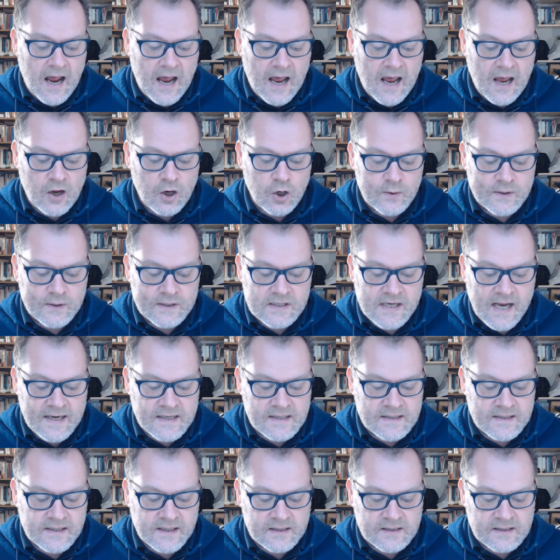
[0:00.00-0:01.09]
who
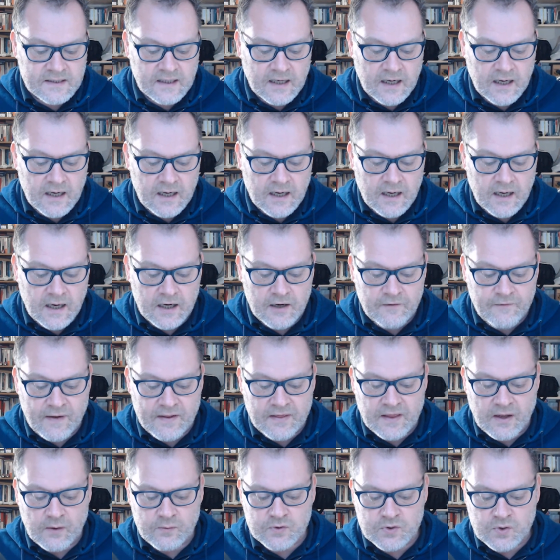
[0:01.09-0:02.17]
attended an
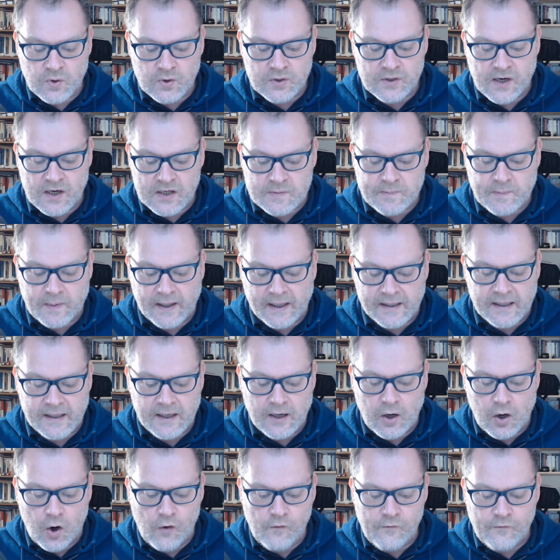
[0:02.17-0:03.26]
event that was organised by
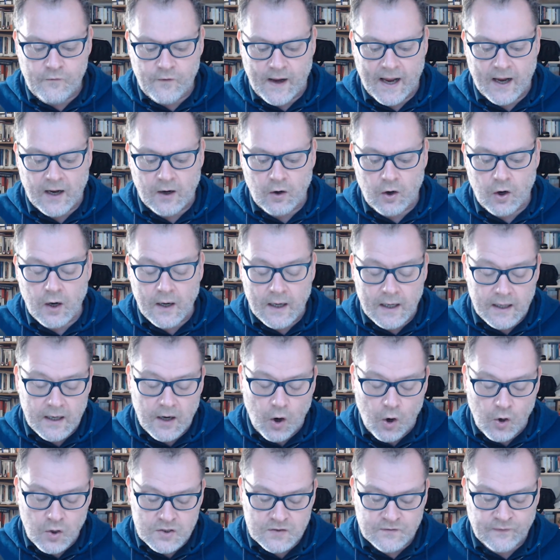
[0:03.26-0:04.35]

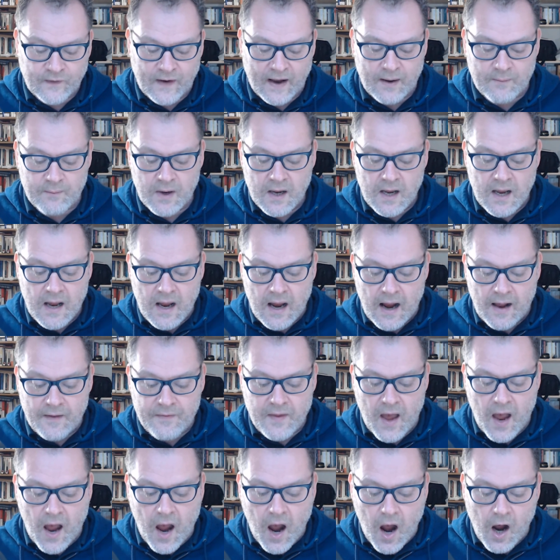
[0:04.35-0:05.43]
Oxfam and
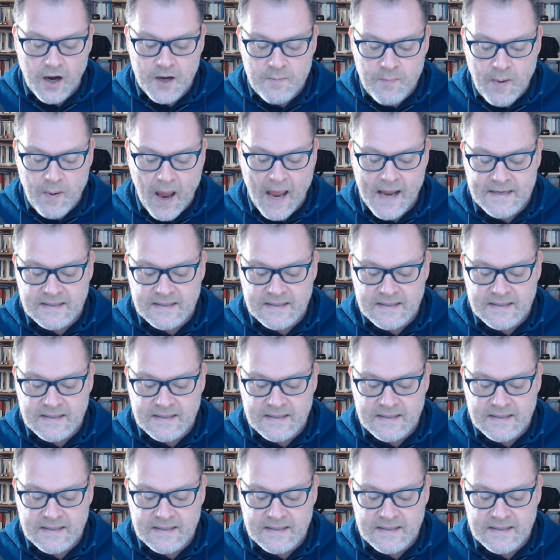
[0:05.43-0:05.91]
the High Pay